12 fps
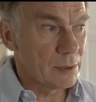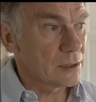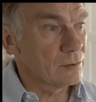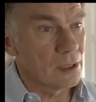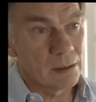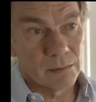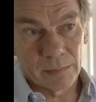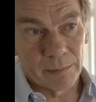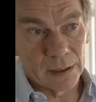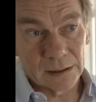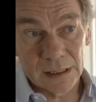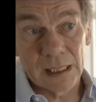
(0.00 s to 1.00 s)
must have done him
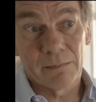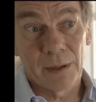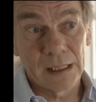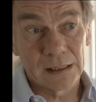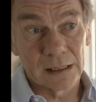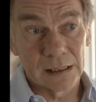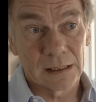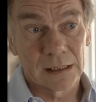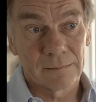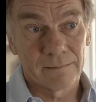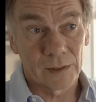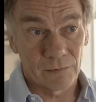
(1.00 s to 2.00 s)
about 10 paintings
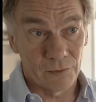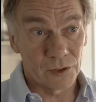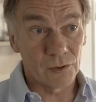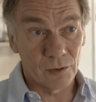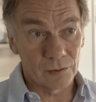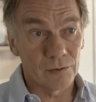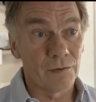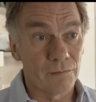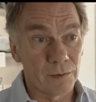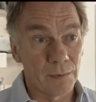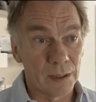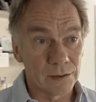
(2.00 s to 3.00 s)
for
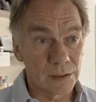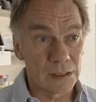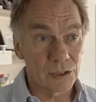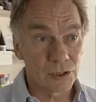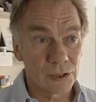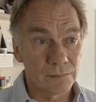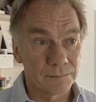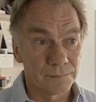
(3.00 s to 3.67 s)
£250 each.